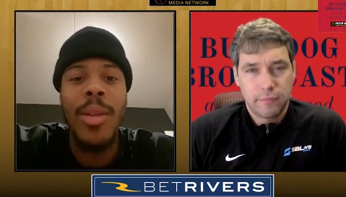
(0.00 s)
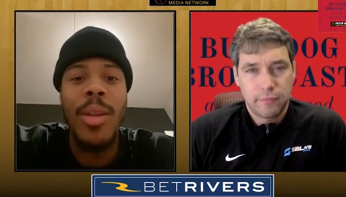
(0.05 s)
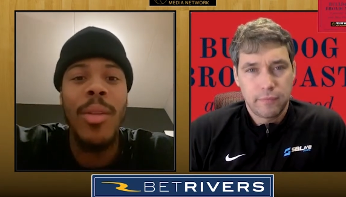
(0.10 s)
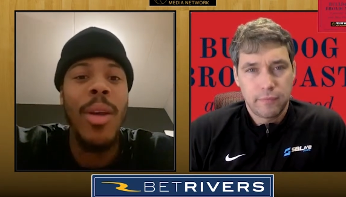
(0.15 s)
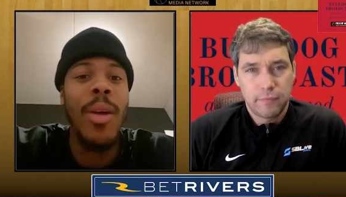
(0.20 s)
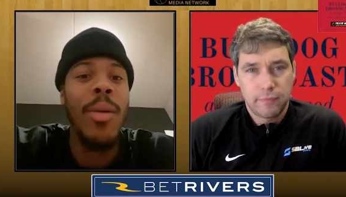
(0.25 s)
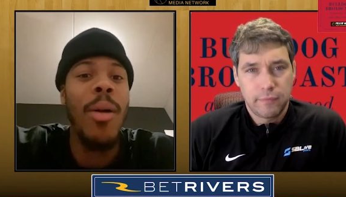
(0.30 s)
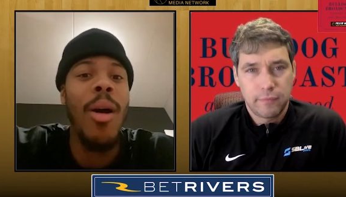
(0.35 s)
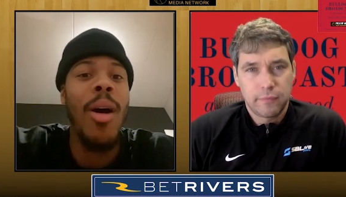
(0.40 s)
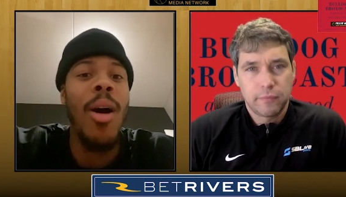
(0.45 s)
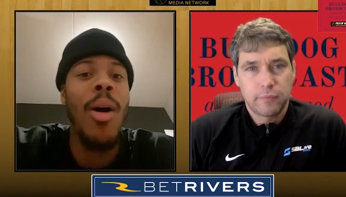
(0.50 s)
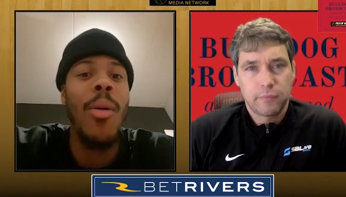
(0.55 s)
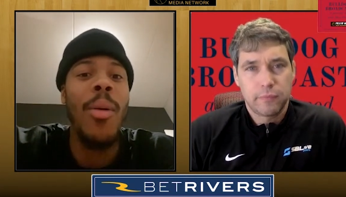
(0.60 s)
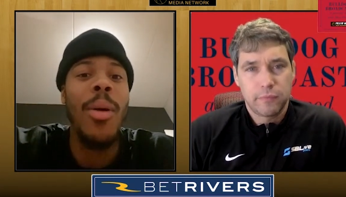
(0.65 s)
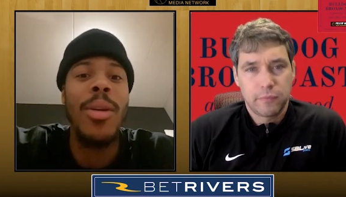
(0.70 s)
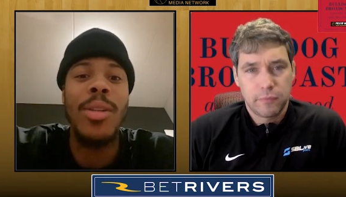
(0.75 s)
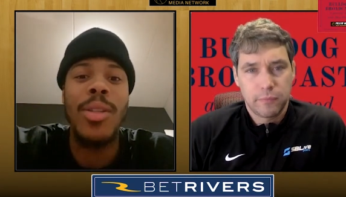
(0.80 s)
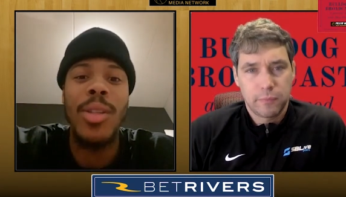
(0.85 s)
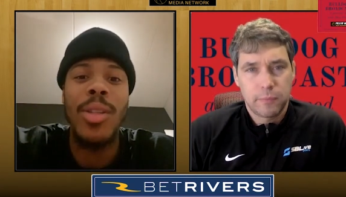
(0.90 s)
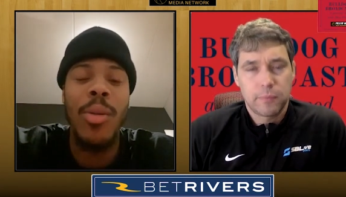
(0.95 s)
Speaker 1: You know, they were
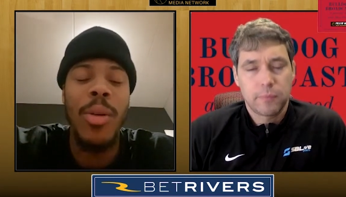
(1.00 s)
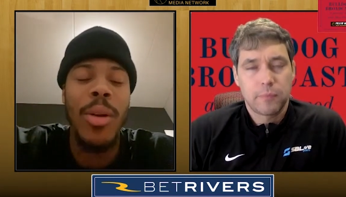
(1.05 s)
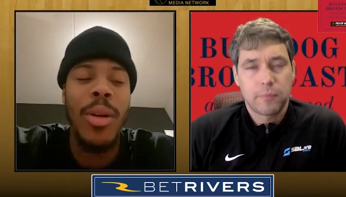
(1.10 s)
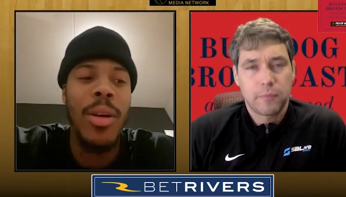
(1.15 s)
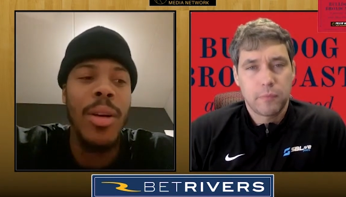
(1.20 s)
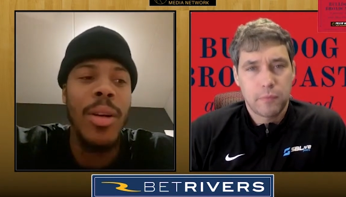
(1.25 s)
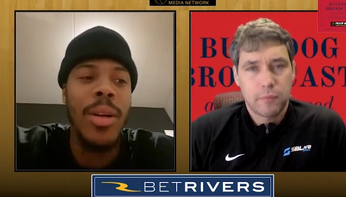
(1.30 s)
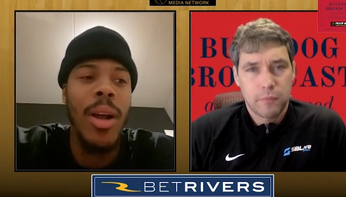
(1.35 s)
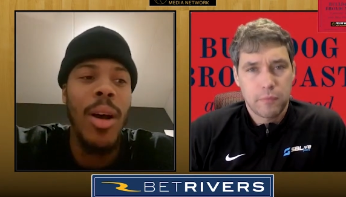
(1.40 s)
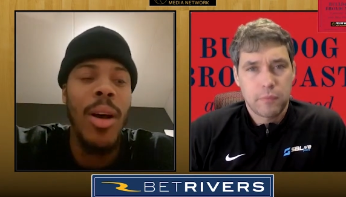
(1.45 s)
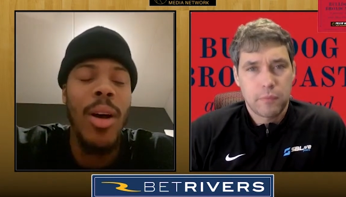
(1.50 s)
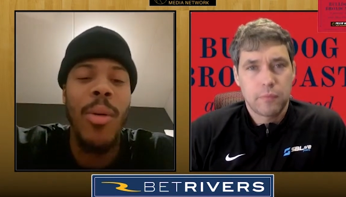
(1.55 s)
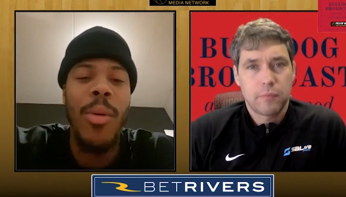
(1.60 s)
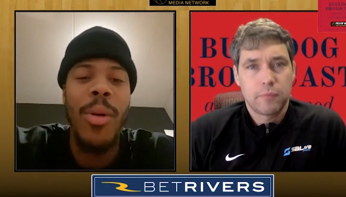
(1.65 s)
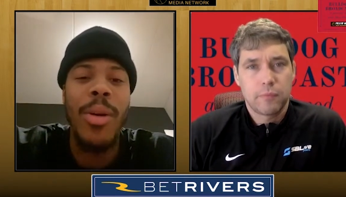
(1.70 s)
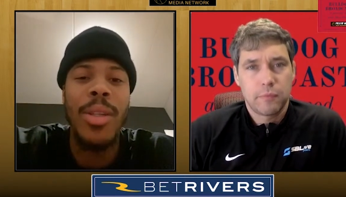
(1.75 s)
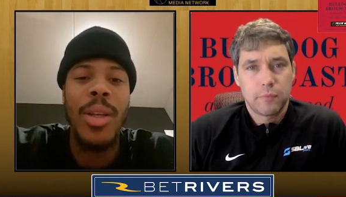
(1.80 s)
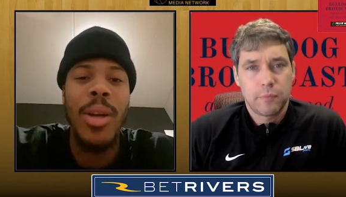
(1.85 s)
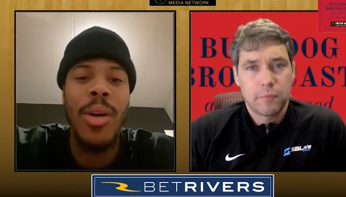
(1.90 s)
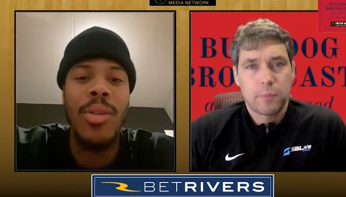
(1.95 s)
always so good,
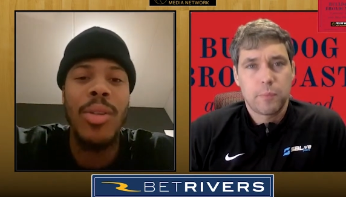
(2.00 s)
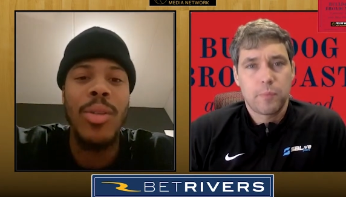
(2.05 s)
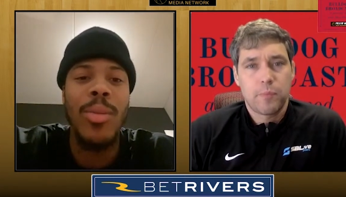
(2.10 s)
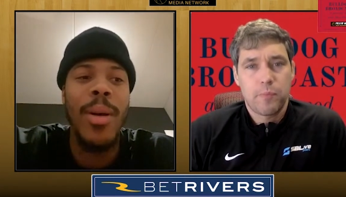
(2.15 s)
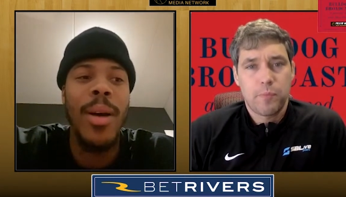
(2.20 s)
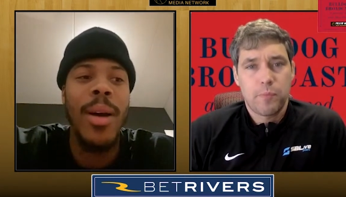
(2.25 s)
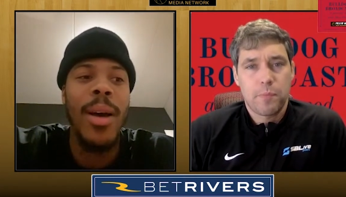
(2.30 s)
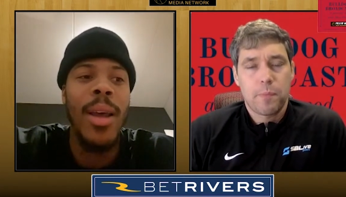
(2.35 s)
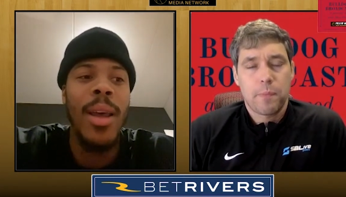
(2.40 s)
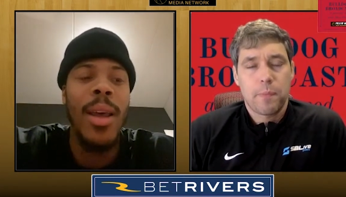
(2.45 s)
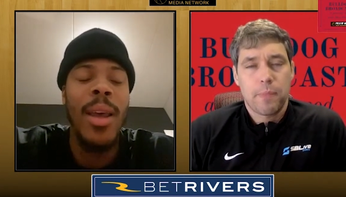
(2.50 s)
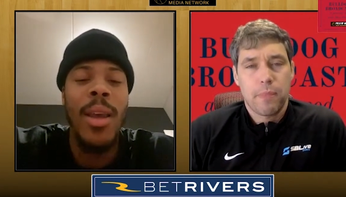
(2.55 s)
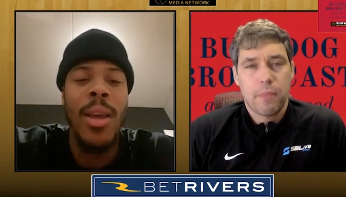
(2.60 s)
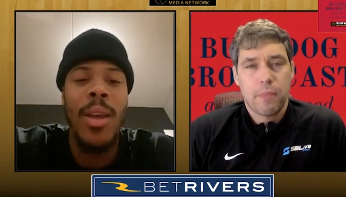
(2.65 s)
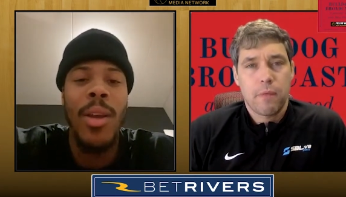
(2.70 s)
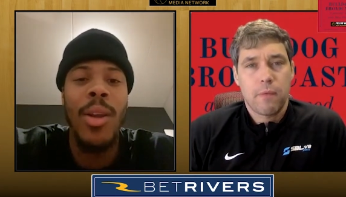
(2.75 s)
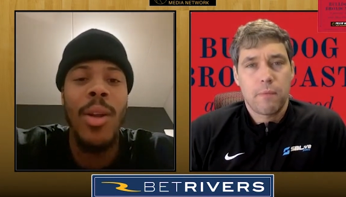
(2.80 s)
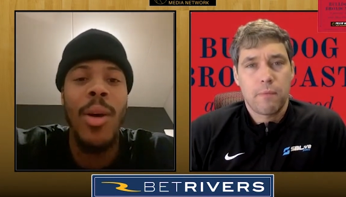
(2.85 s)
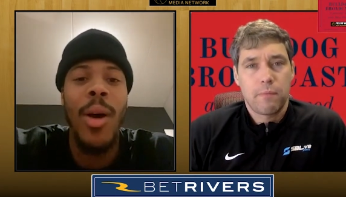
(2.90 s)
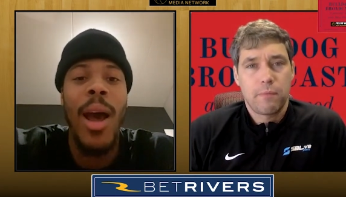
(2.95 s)
always coached by,
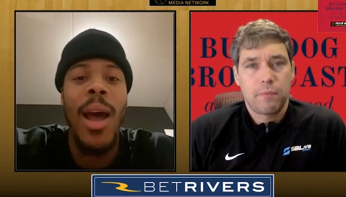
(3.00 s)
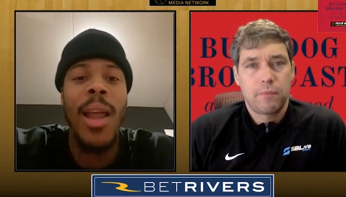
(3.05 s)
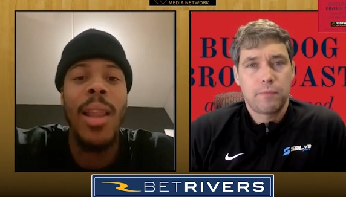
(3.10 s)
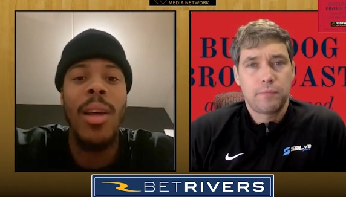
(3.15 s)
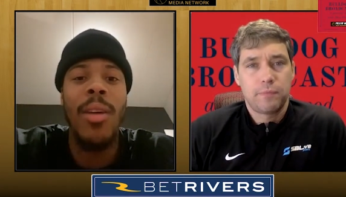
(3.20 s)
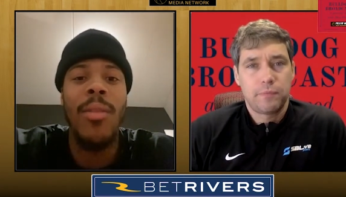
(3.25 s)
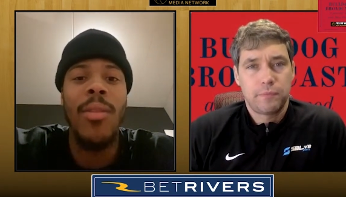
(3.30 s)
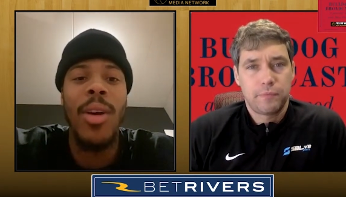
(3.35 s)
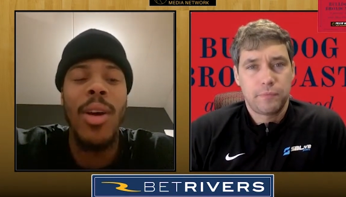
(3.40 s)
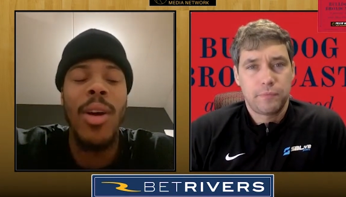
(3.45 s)
you know, high level